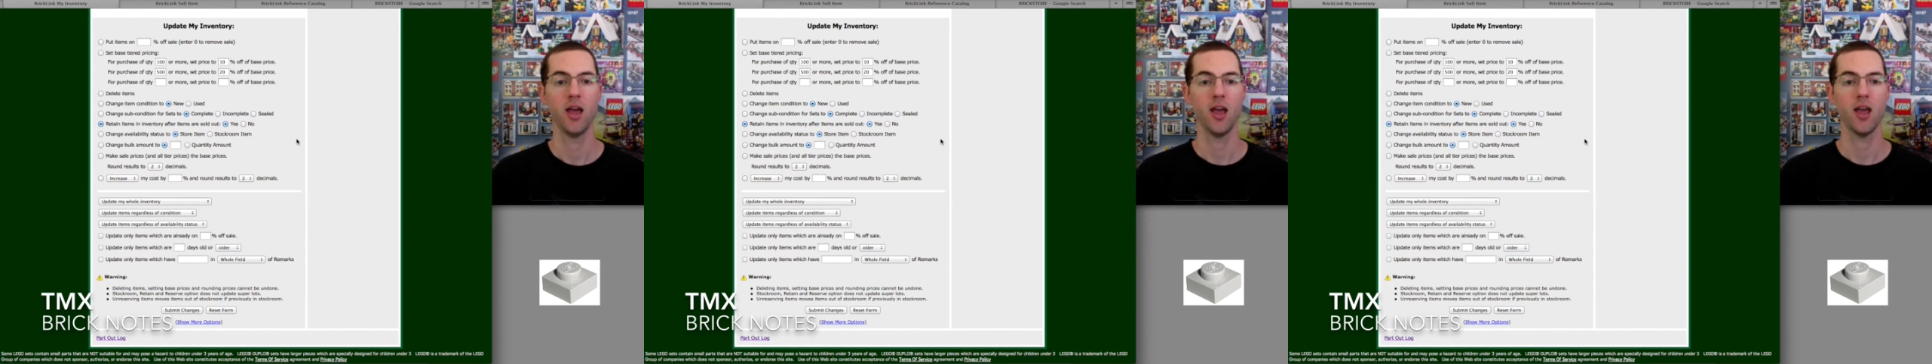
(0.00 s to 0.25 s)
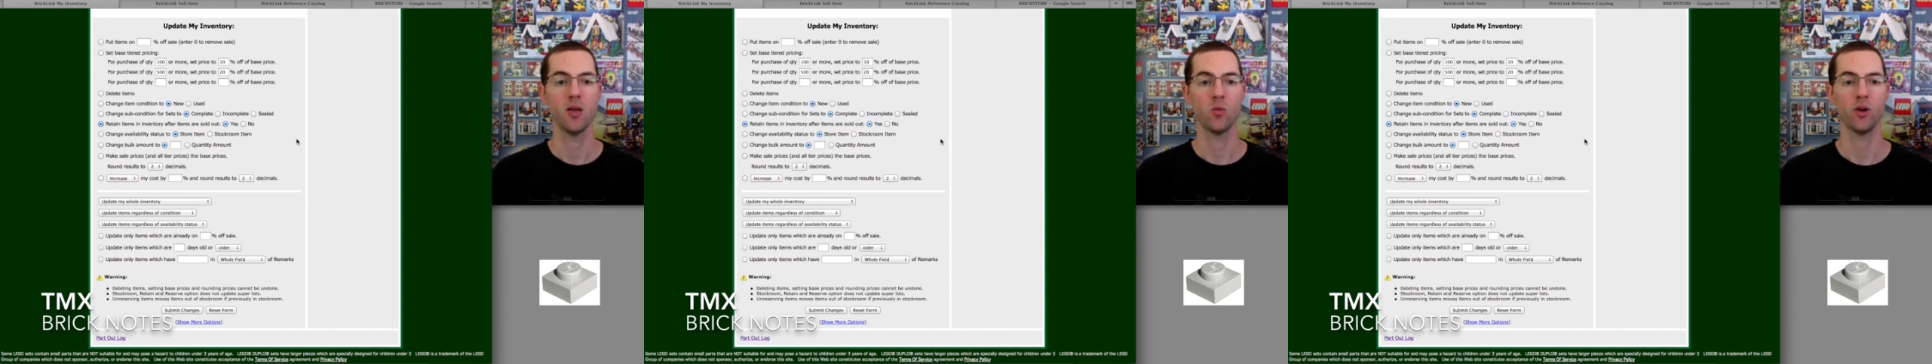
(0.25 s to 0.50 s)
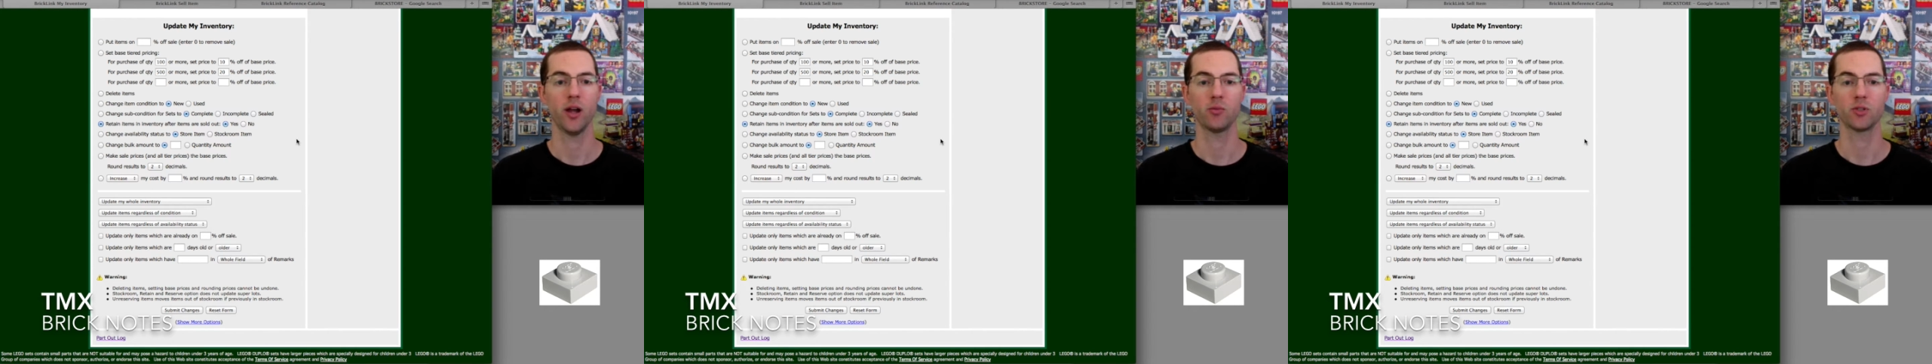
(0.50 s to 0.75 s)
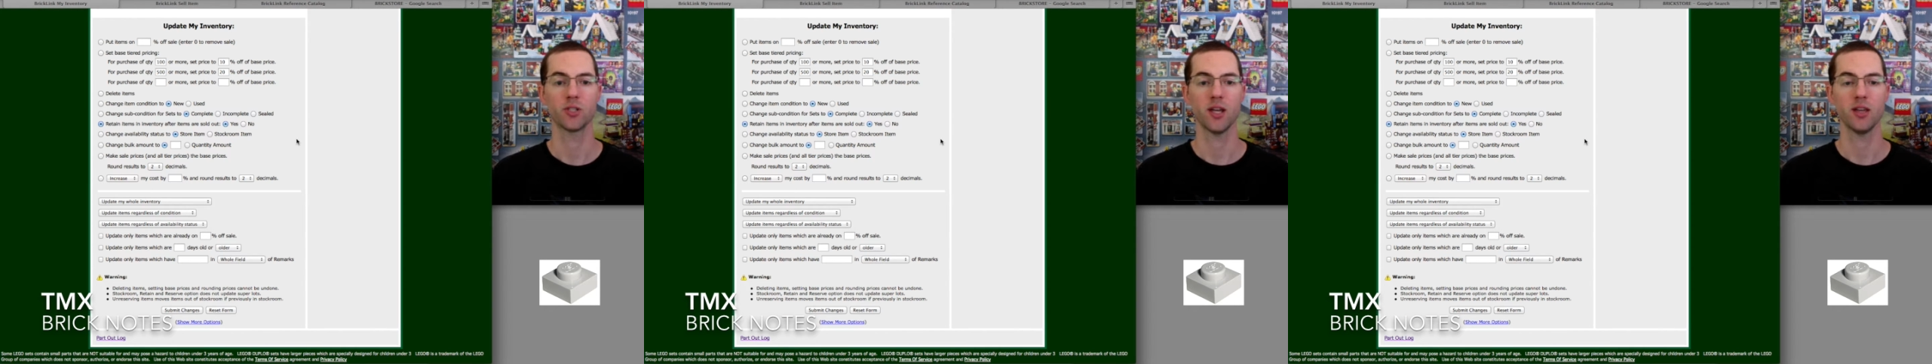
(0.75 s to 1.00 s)
And when I
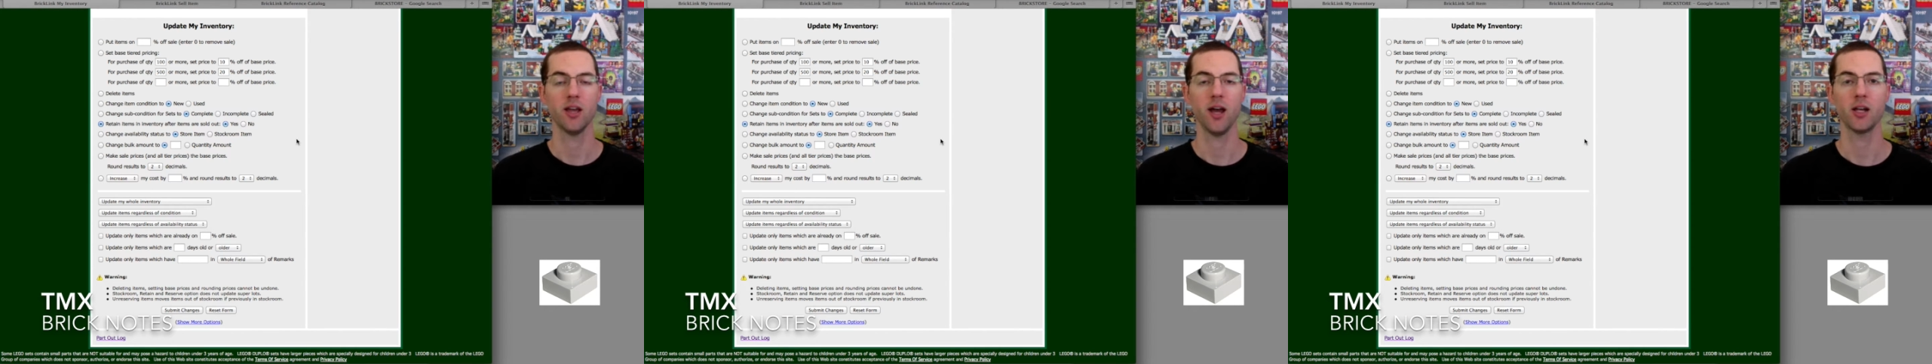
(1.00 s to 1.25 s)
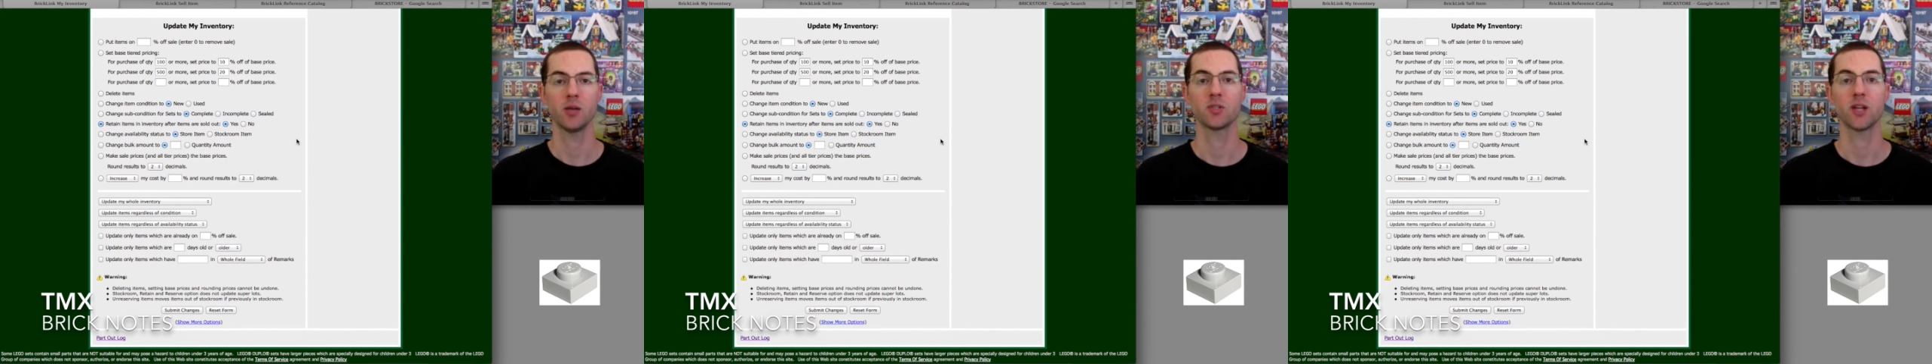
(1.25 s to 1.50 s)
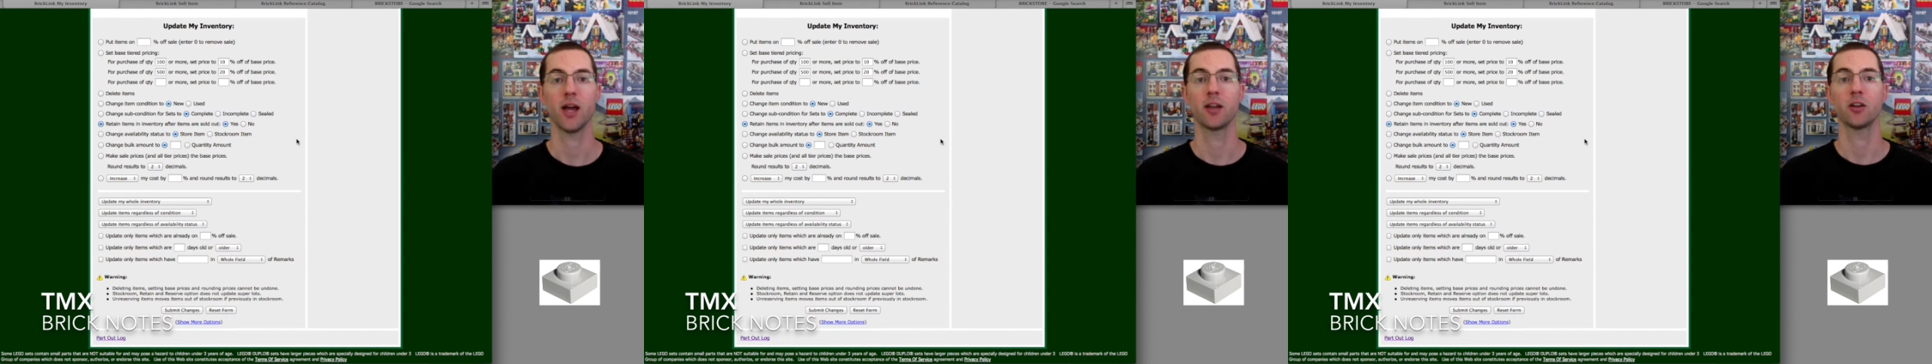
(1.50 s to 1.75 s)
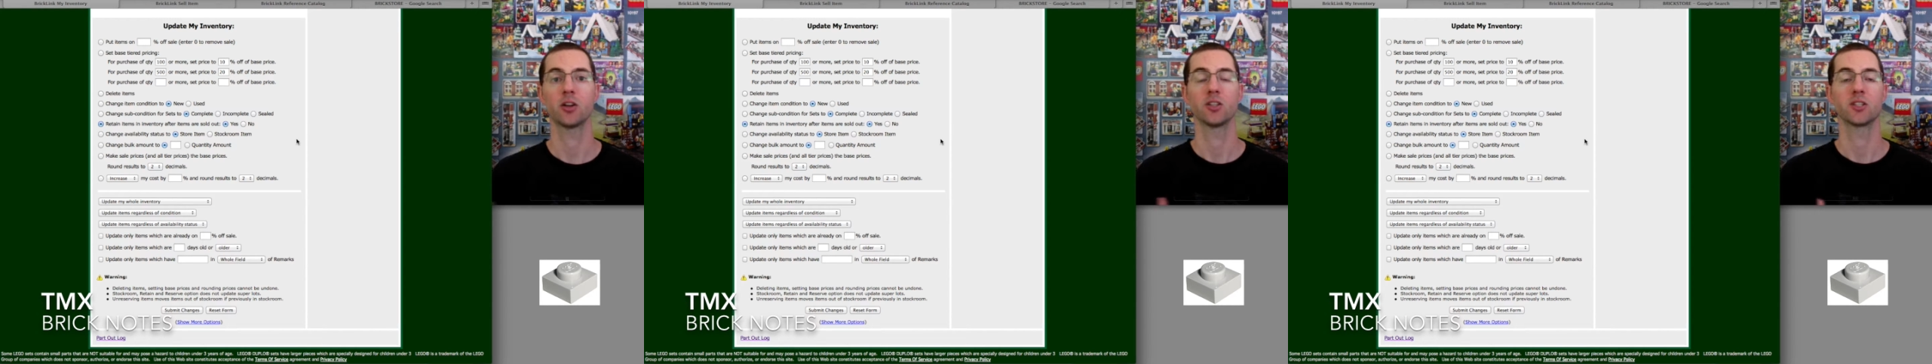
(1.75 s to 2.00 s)
retained the items, I
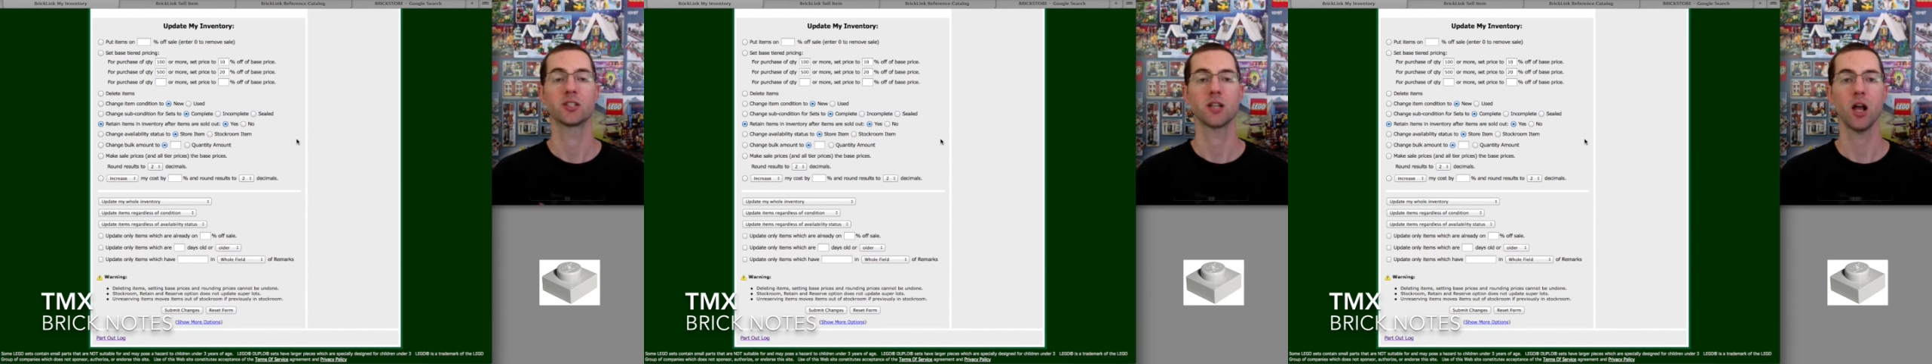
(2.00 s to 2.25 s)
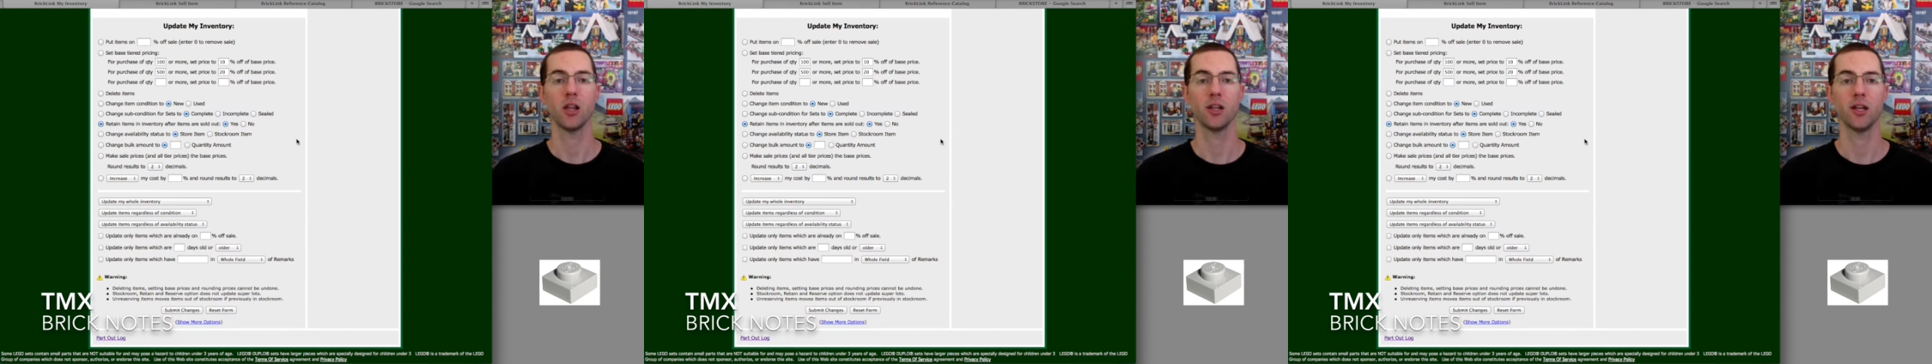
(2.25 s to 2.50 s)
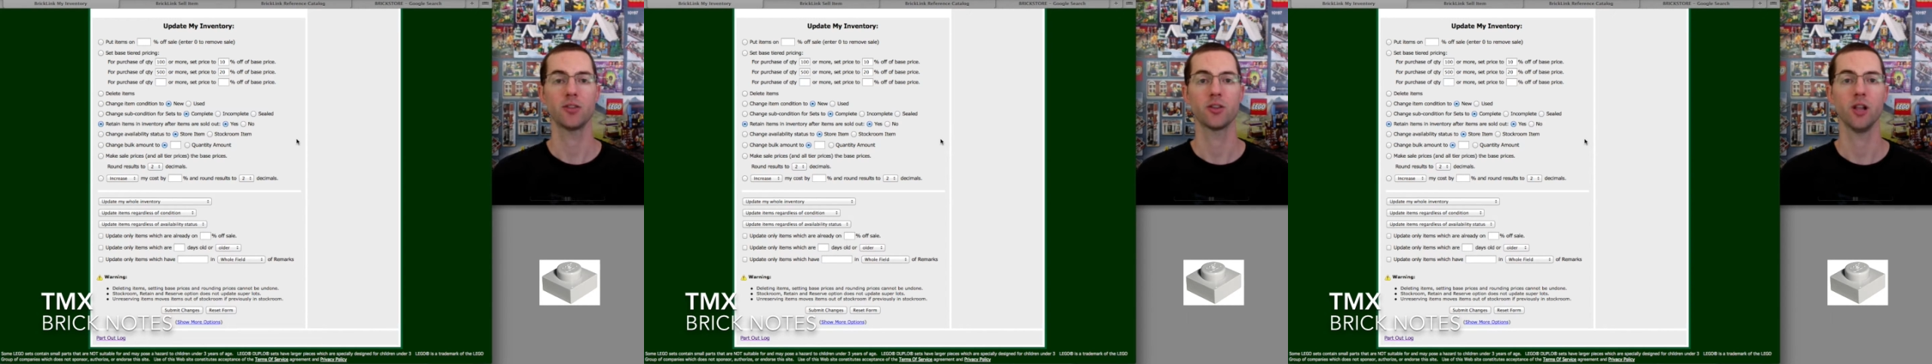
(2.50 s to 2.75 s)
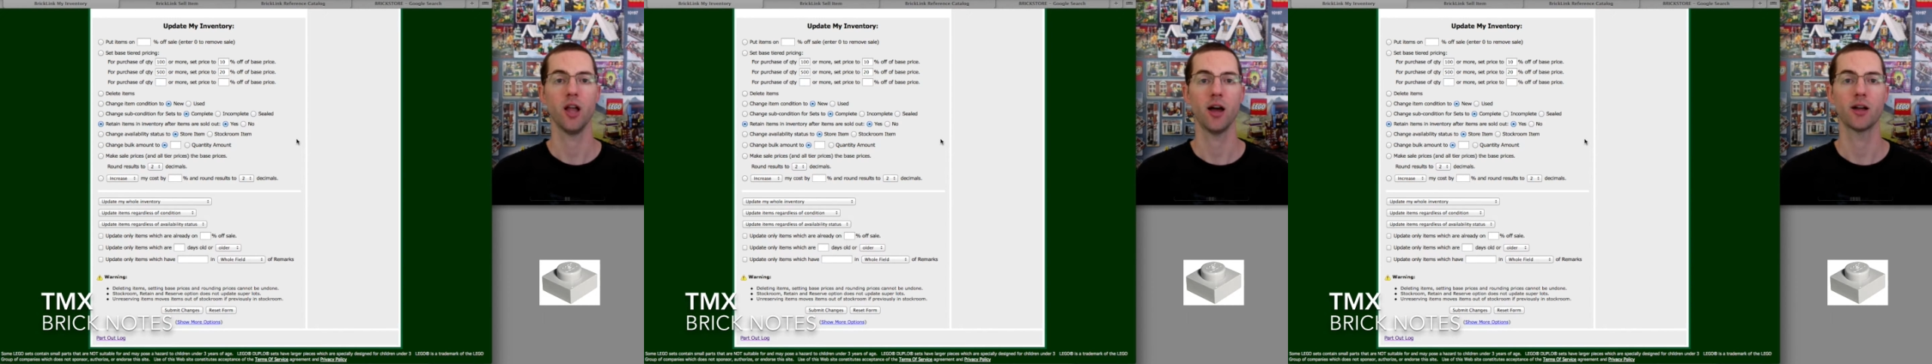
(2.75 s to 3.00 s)
could consolidate the
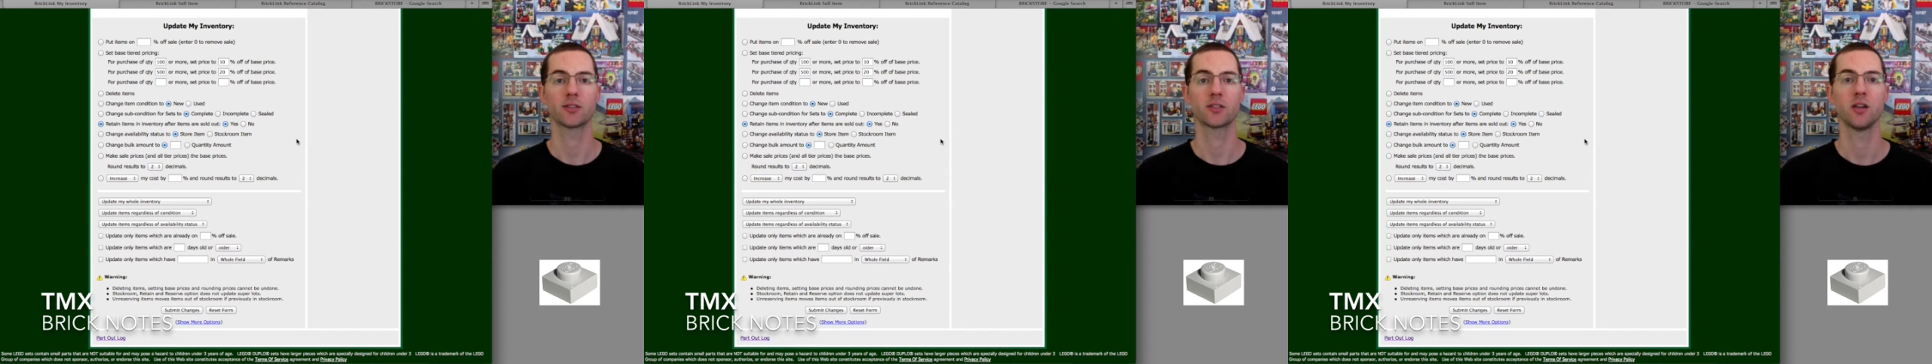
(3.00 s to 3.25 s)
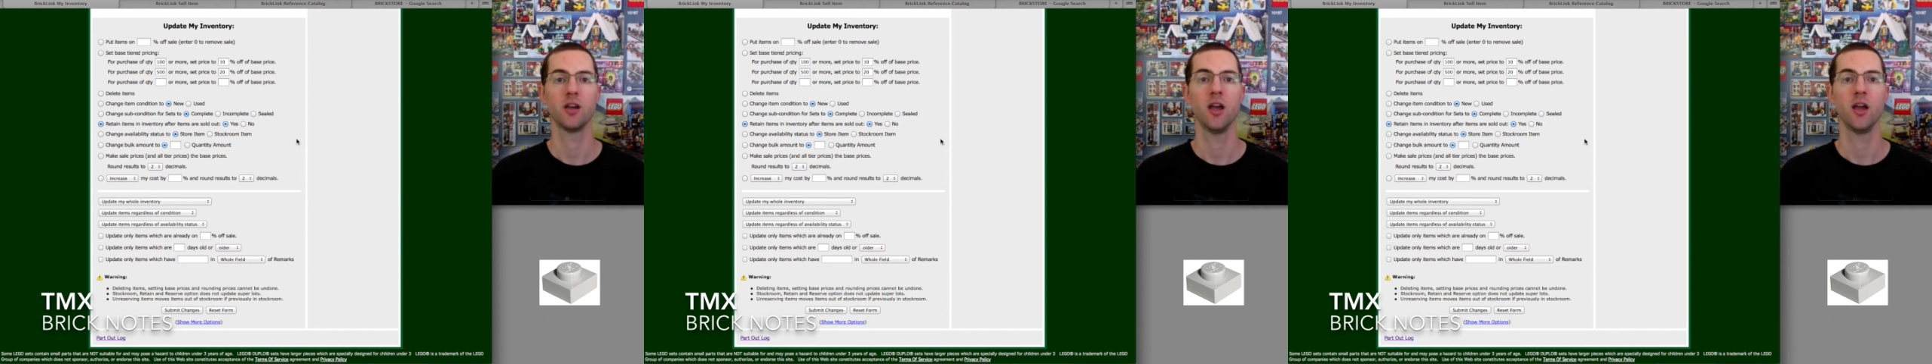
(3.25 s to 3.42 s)
lots